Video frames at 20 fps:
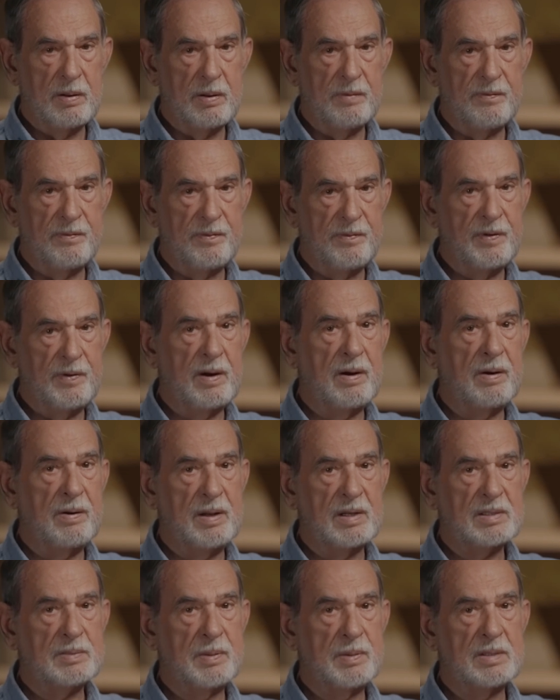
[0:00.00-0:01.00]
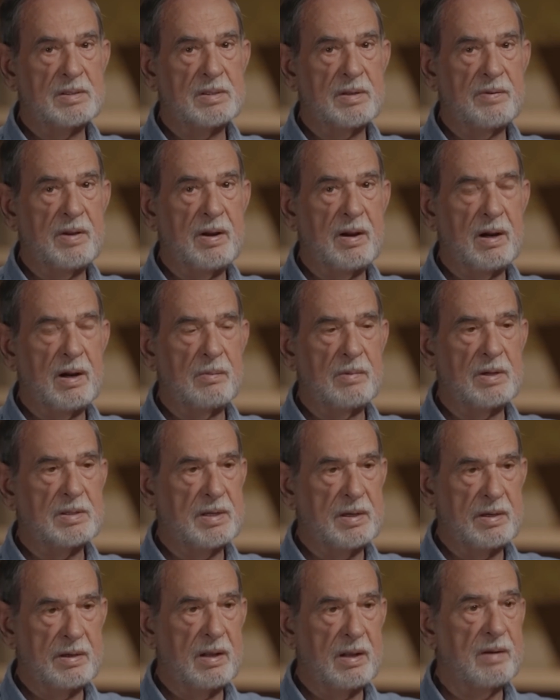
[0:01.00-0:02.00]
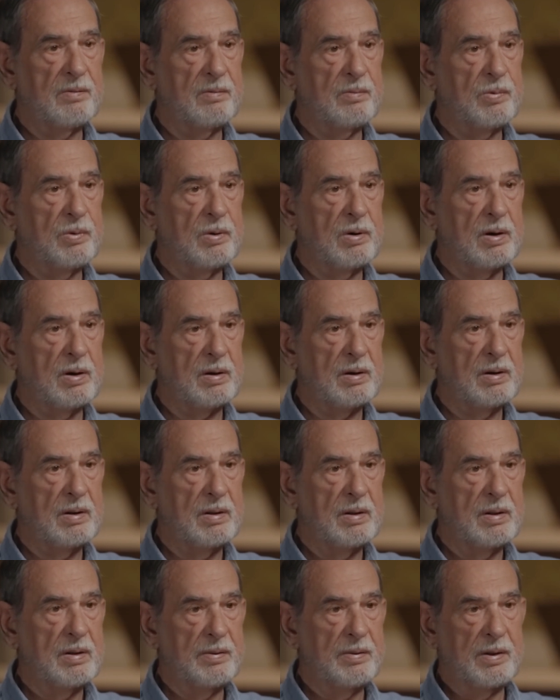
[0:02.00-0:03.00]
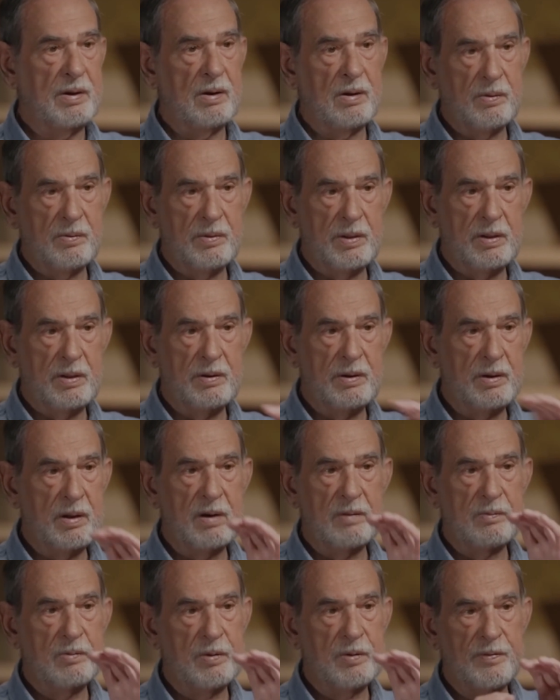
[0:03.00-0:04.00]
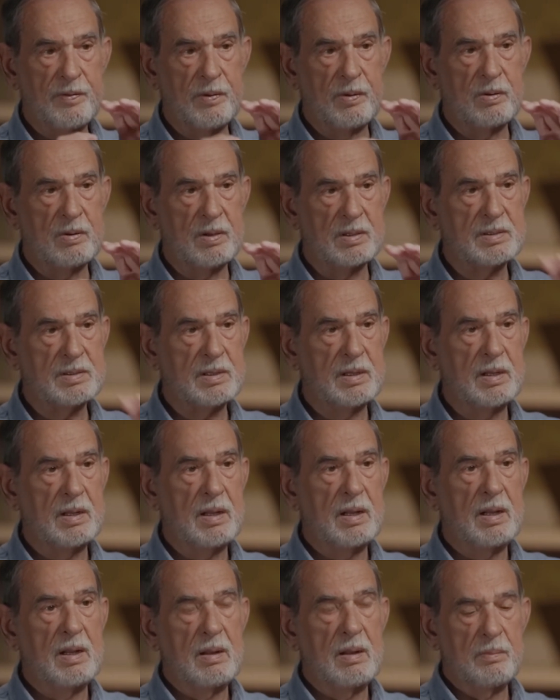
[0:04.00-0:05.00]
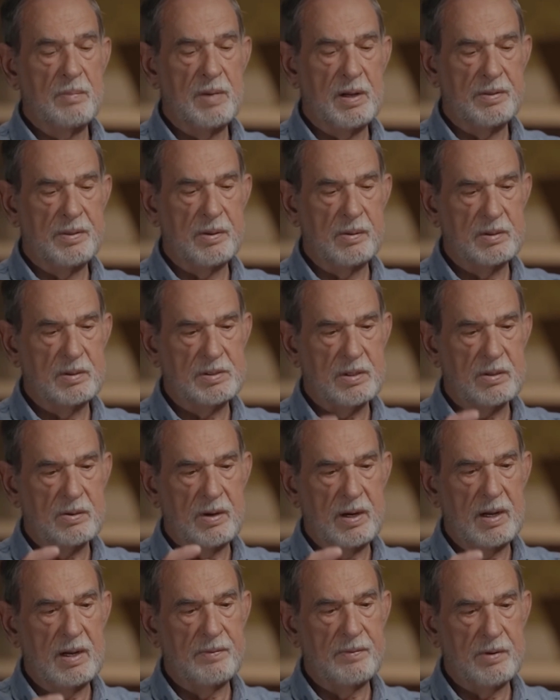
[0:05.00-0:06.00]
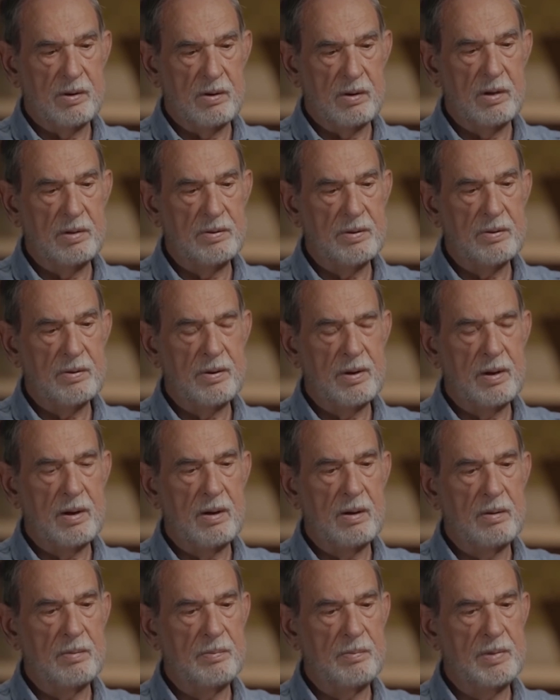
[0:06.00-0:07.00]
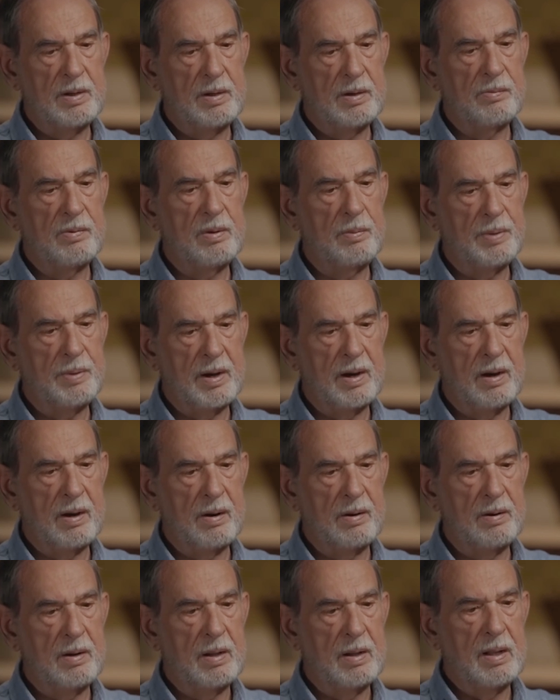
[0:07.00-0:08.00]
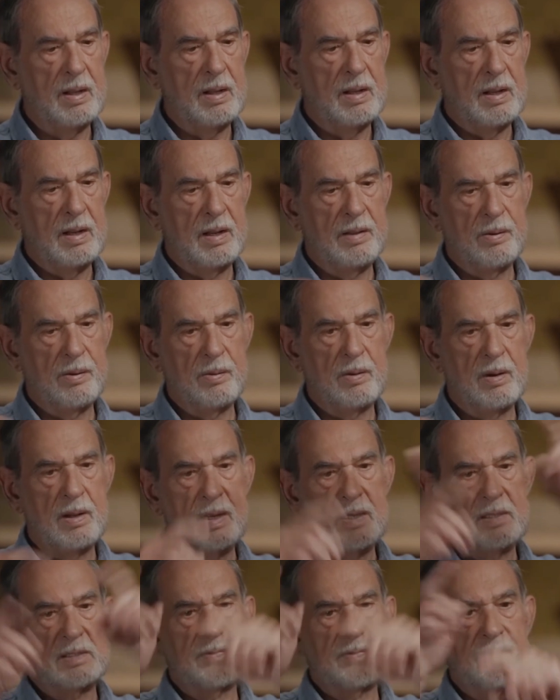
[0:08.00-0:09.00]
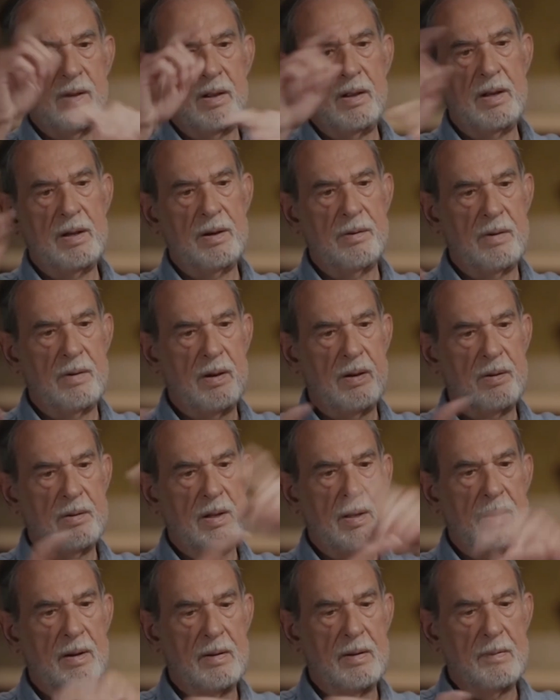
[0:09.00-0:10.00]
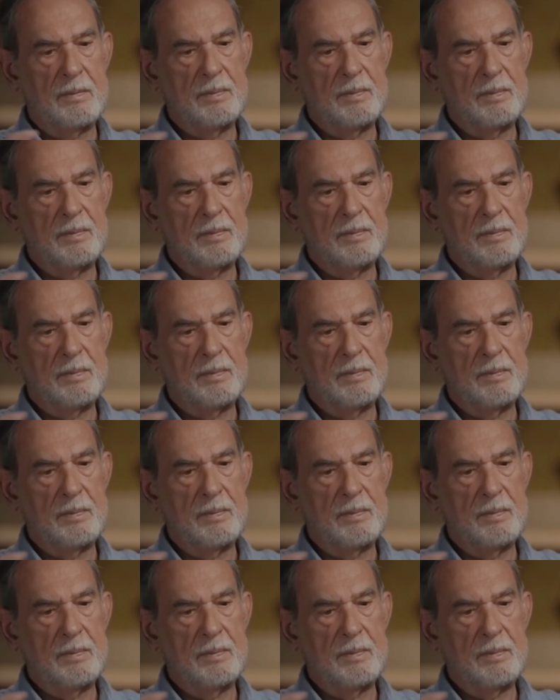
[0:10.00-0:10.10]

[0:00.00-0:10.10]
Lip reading: very expensive cameras, and none of them worked. None of them would focus. But there was a craft on the ground being repaired, and there were lights flying around it.